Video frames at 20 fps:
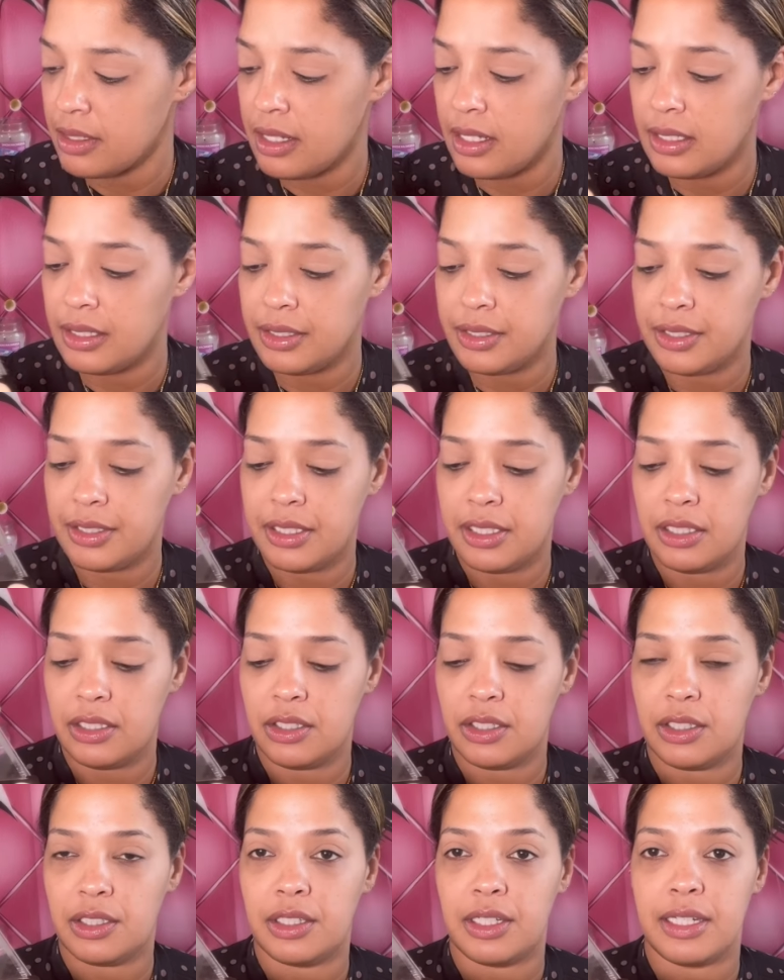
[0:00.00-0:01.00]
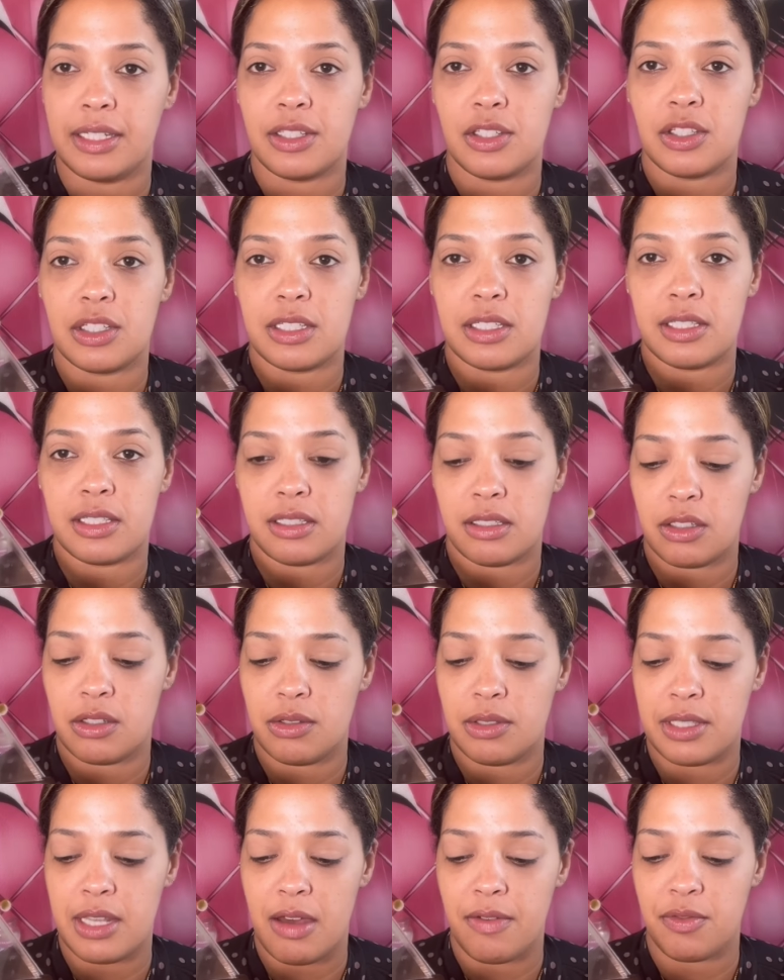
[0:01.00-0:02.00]
color here and just
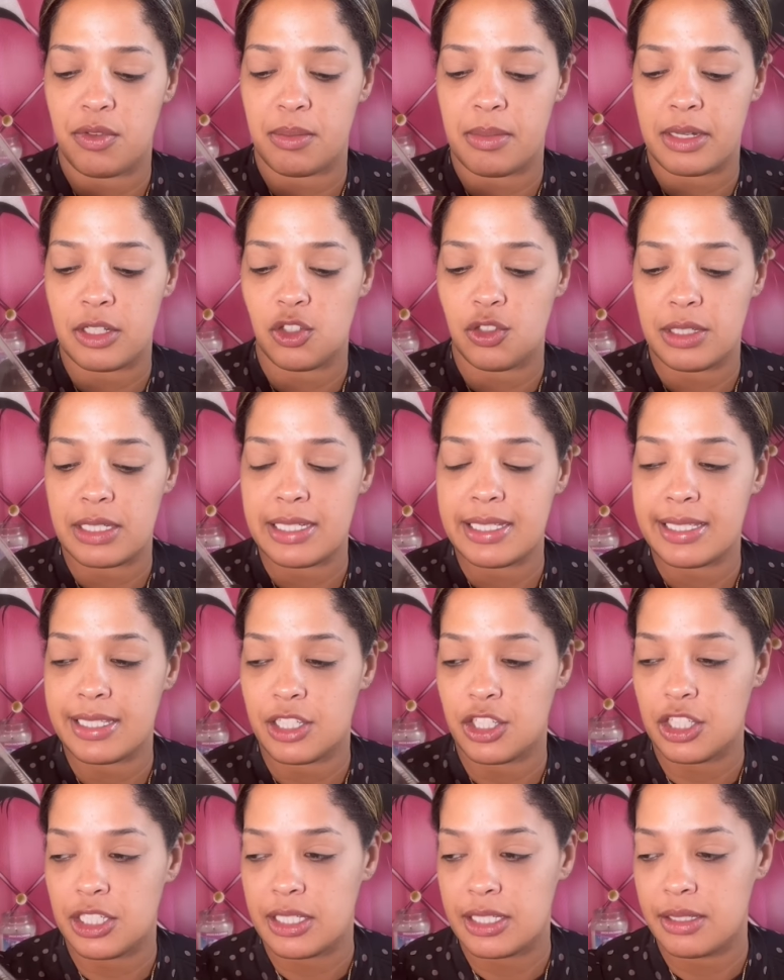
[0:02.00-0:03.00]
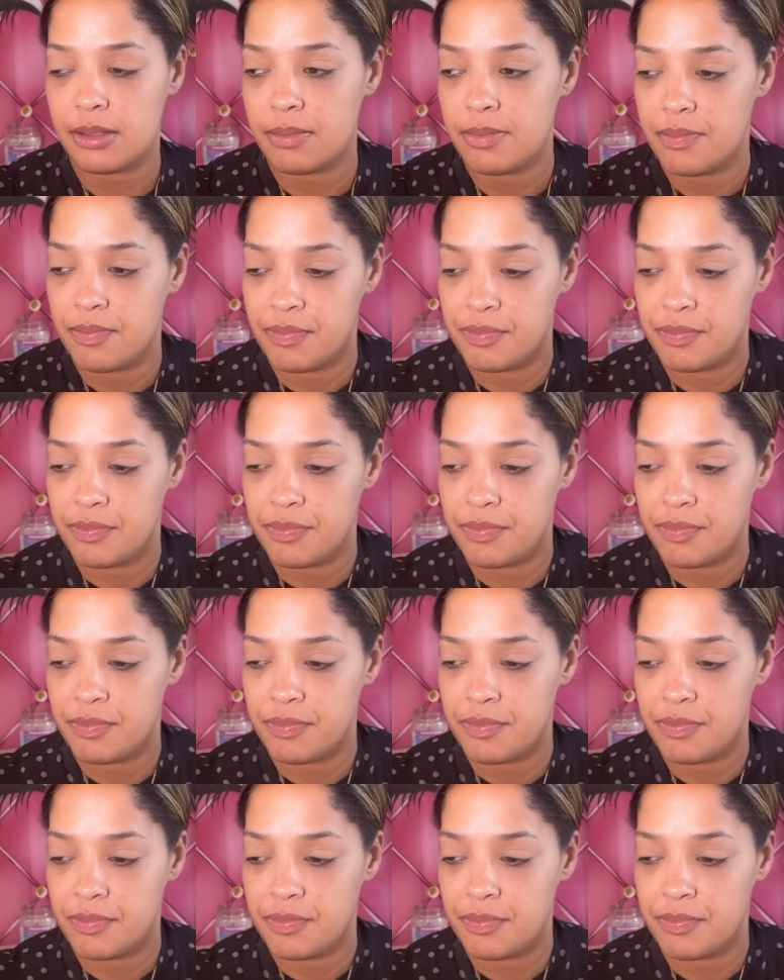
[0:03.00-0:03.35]
use that for my transition.